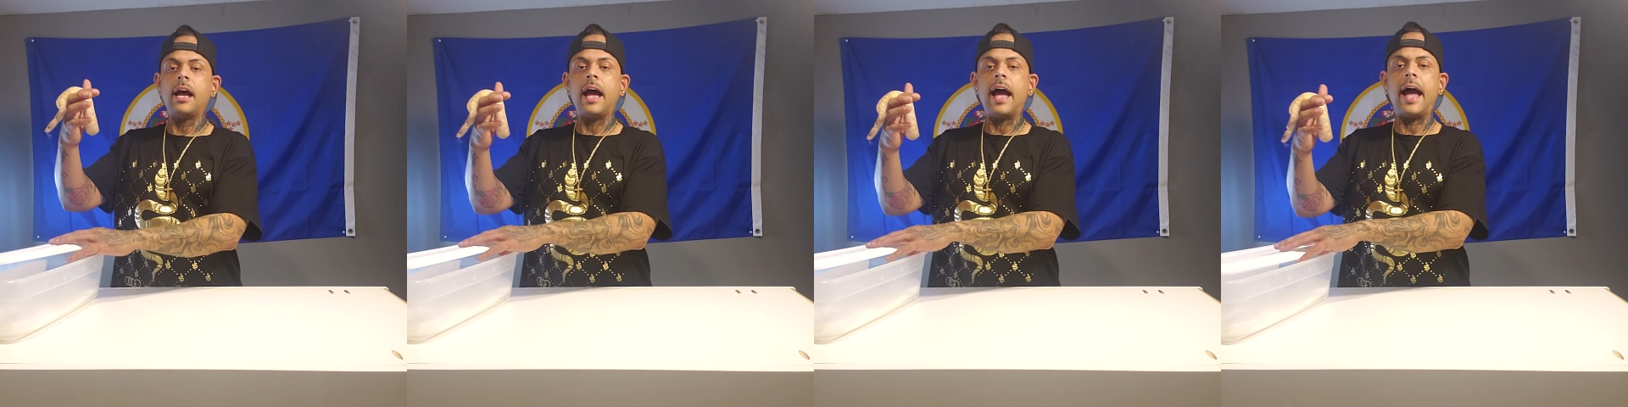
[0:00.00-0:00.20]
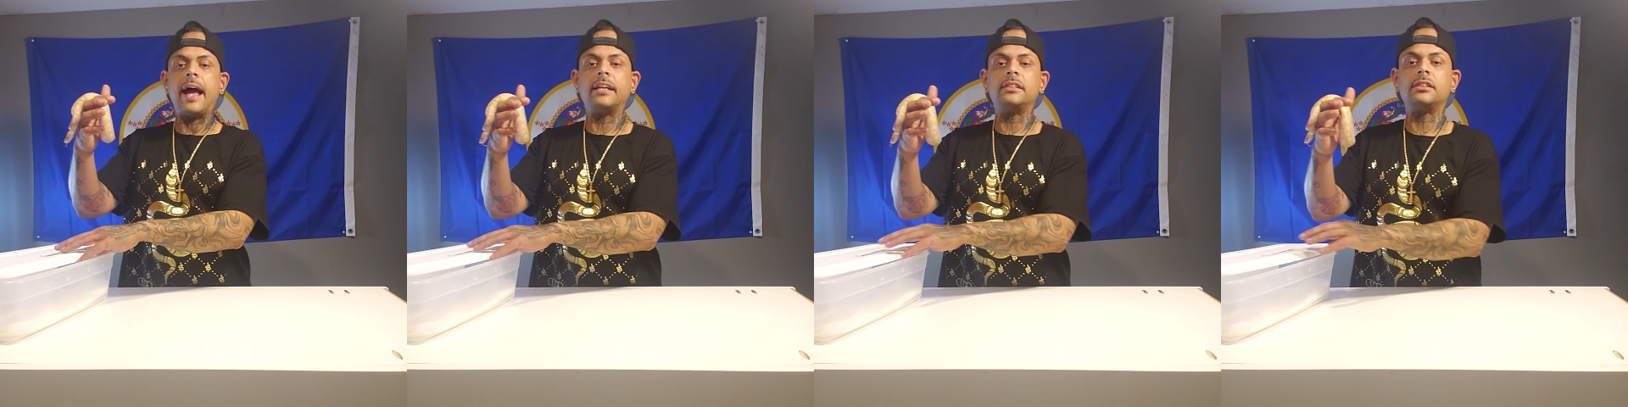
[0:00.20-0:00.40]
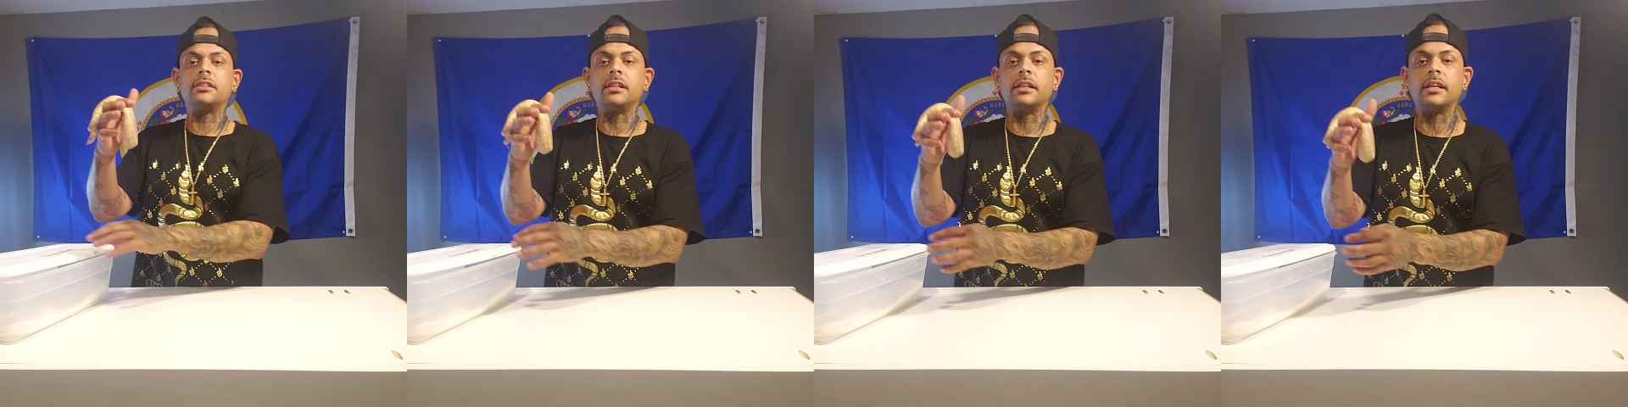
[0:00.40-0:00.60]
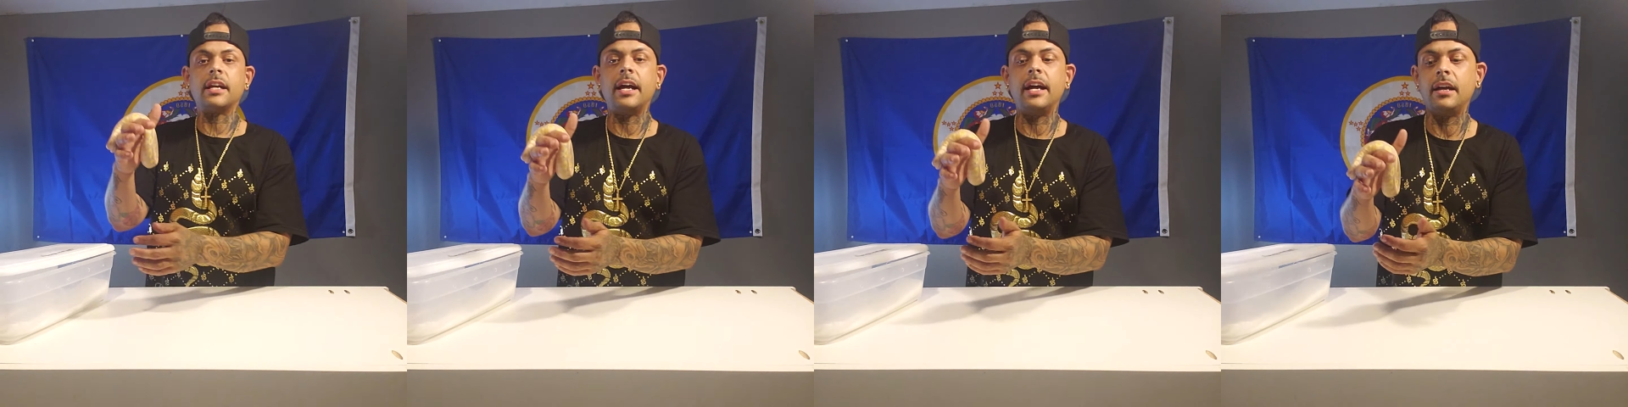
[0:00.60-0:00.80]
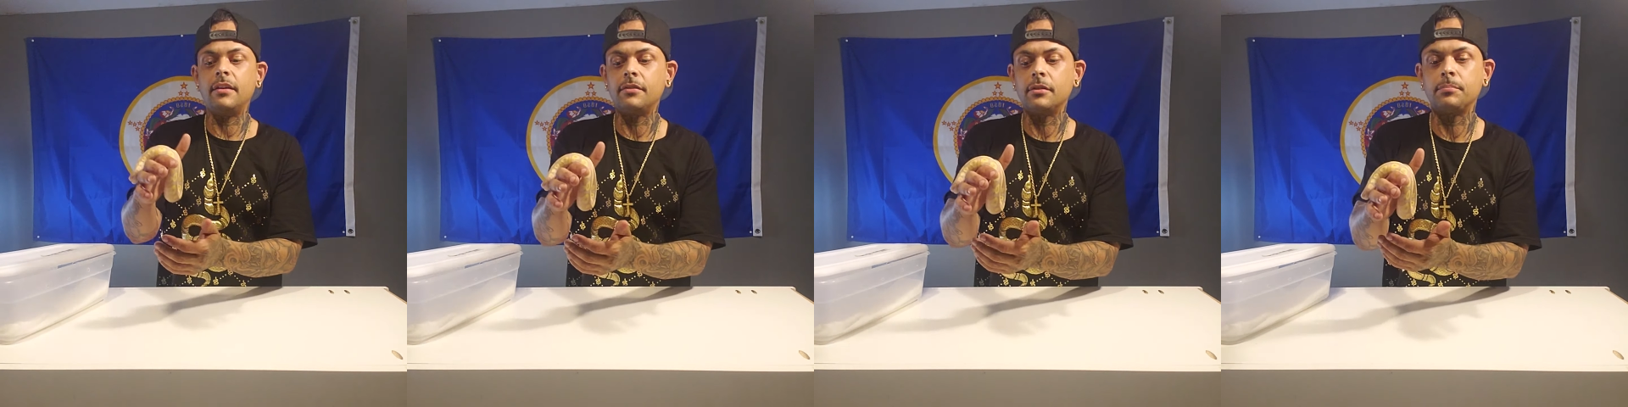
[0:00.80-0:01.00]
hatchling
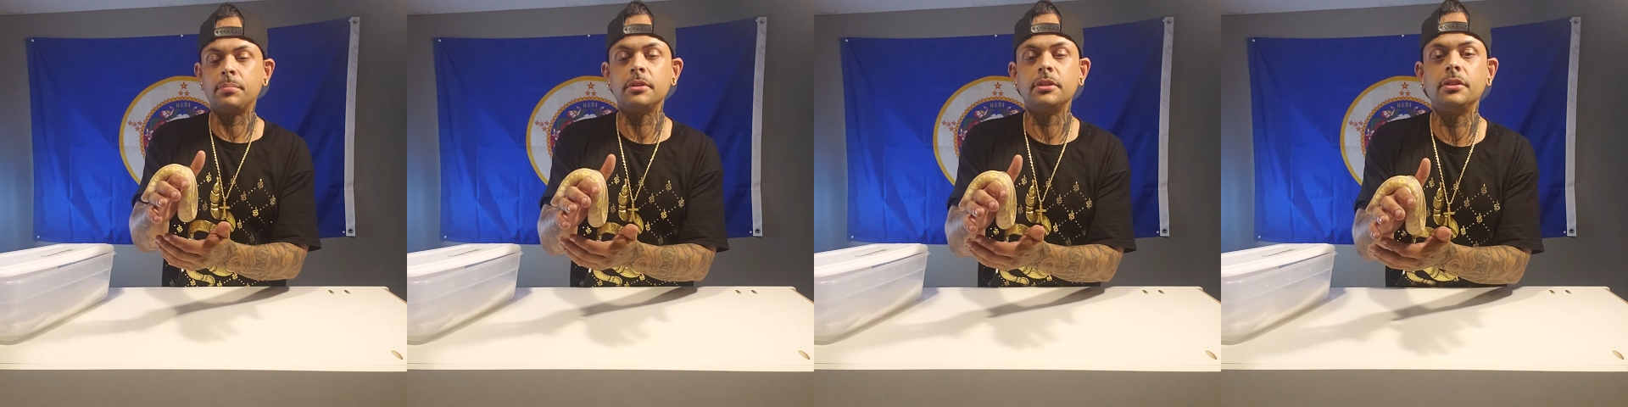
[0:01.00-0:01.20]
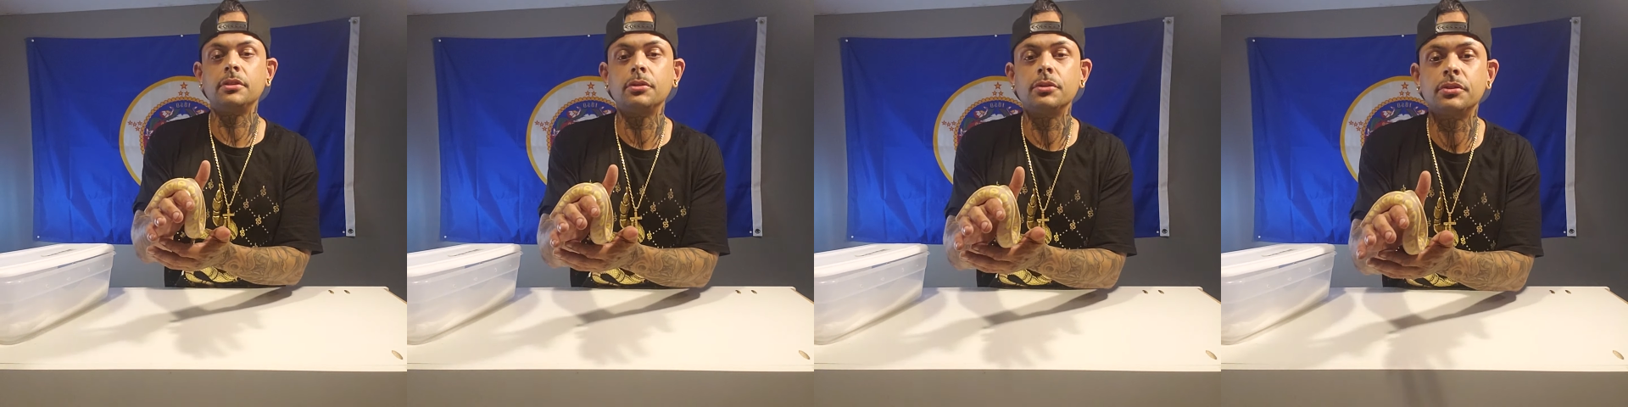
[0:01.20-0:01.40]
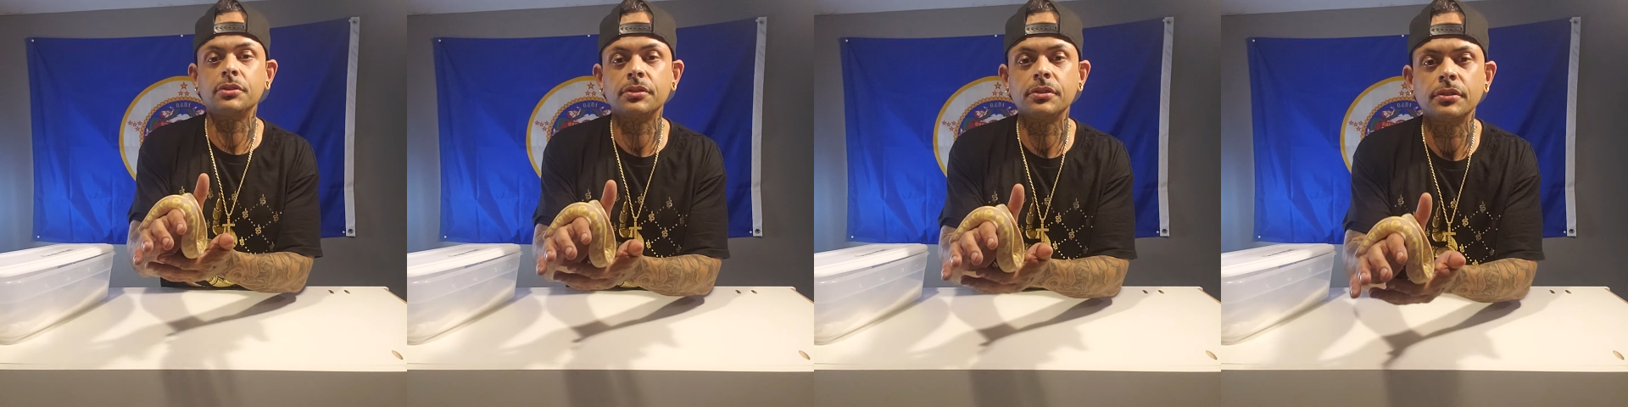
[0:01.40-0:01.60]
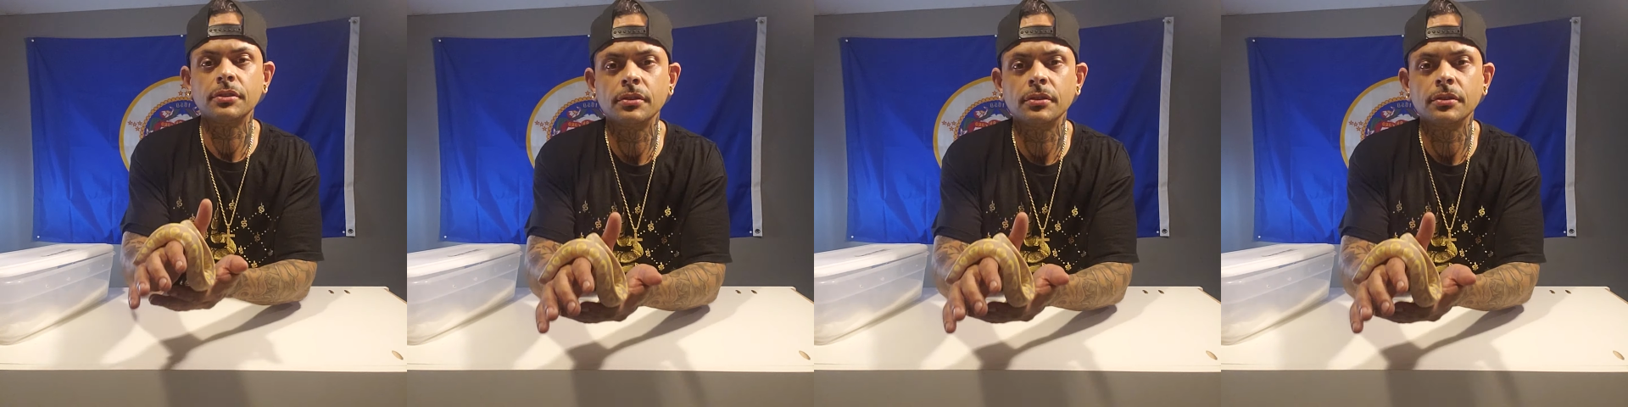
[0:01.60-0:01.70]
I ever produced.